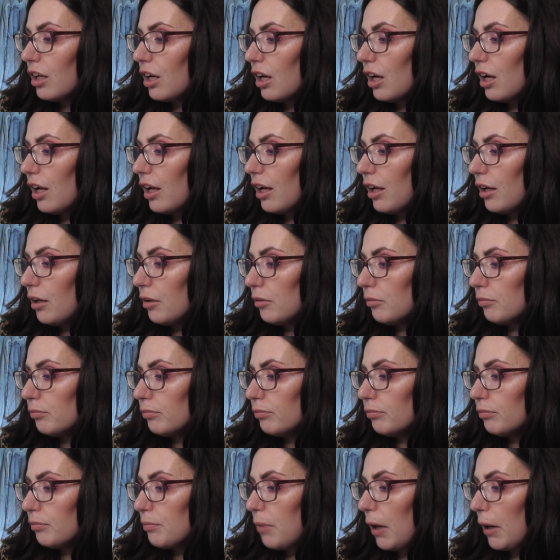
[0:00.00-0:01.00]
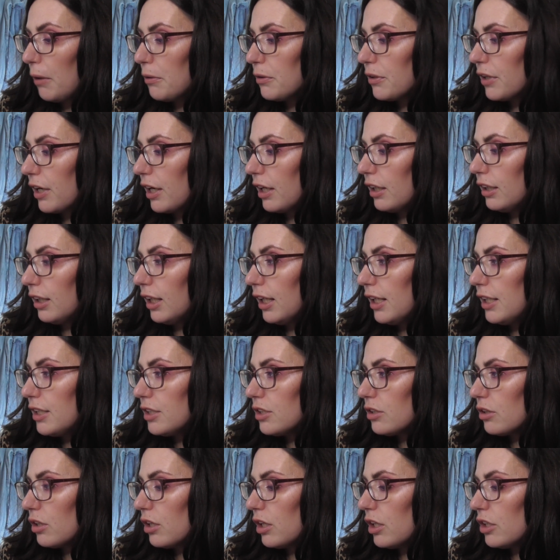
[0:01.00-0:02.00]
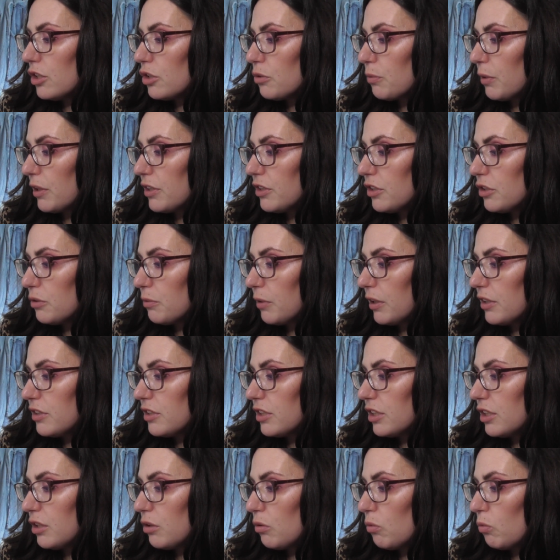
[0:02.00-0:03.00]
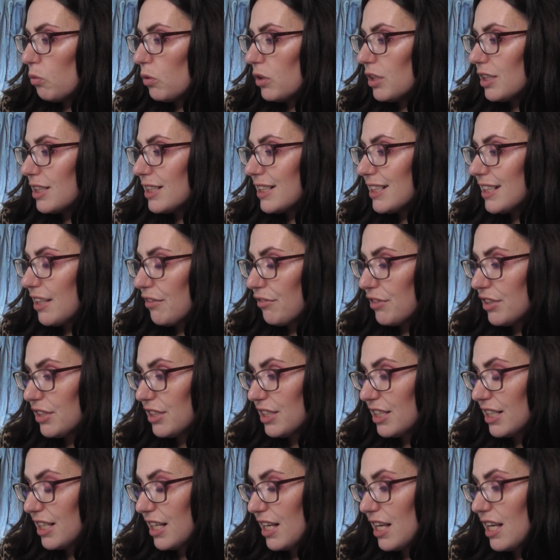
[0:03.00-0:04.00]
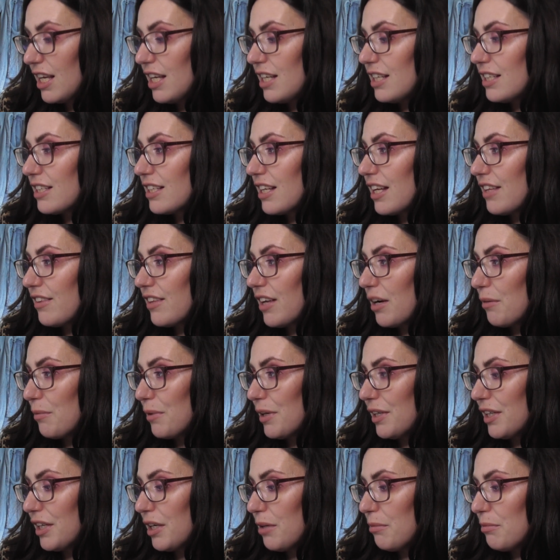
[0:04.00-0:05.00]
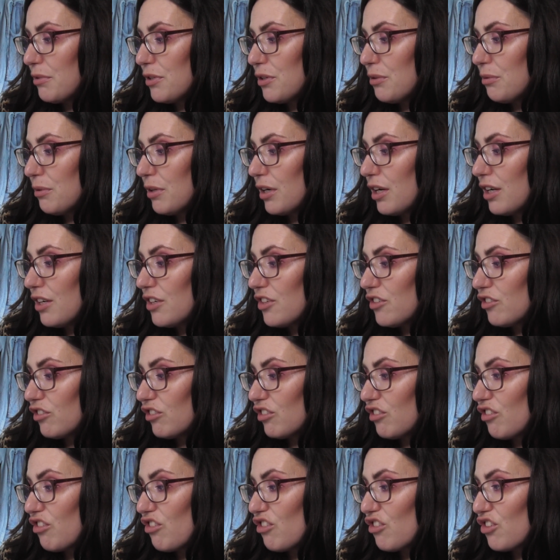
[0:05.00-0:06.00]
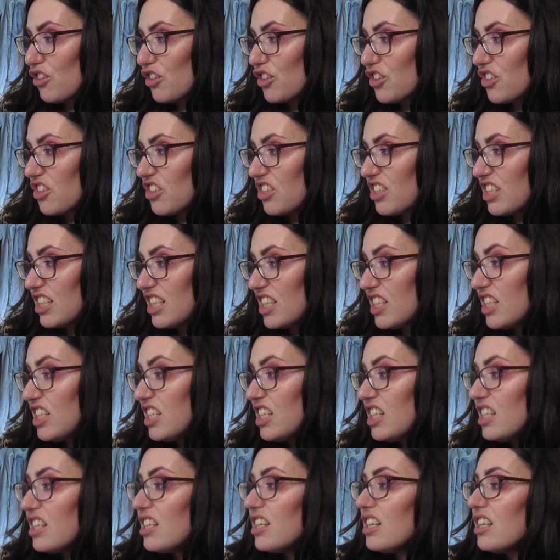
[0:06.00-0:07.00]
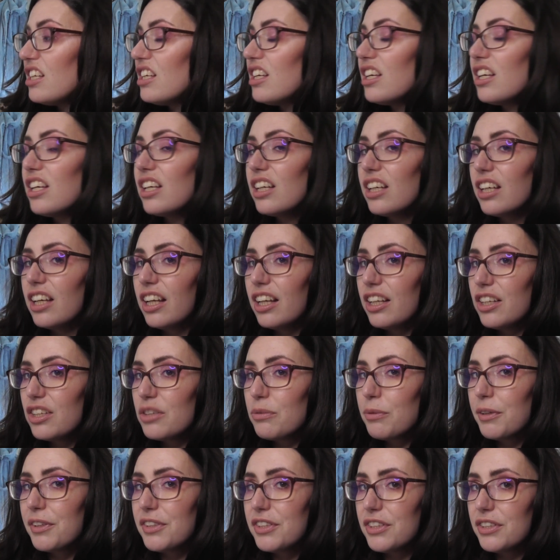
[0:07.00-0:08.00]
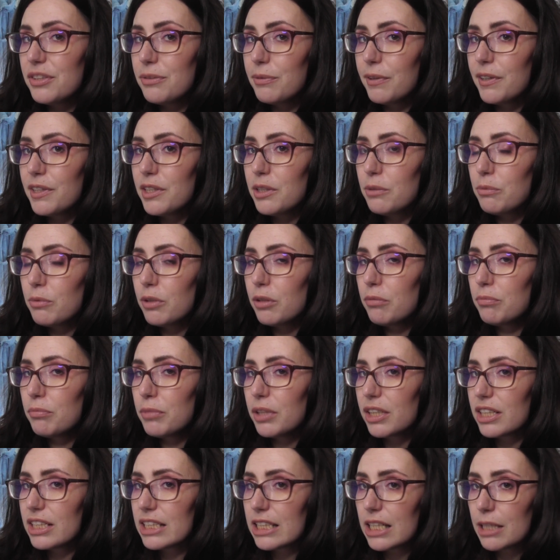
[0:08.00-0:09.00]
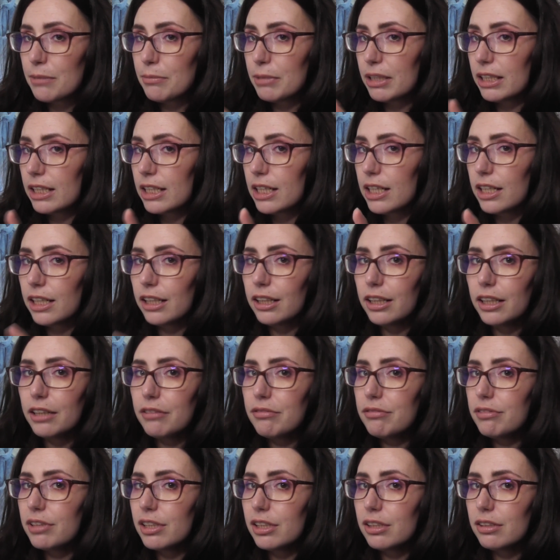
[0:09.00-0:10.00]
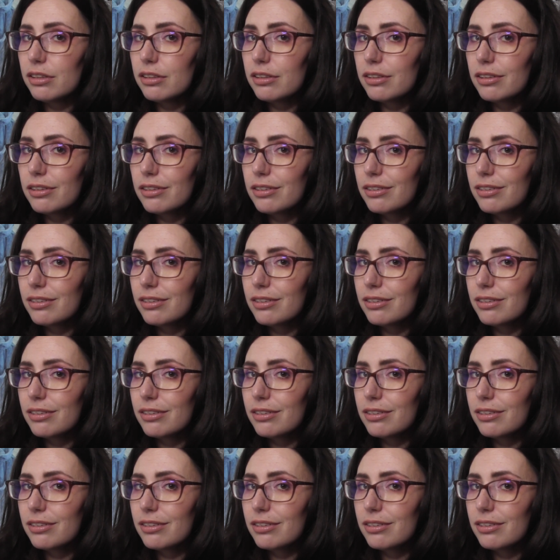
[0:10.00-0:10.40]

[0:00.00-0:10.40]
Powder highlight in 2020 was 78, and that went up to 113 in 2021 because I'm like a highlight fiend.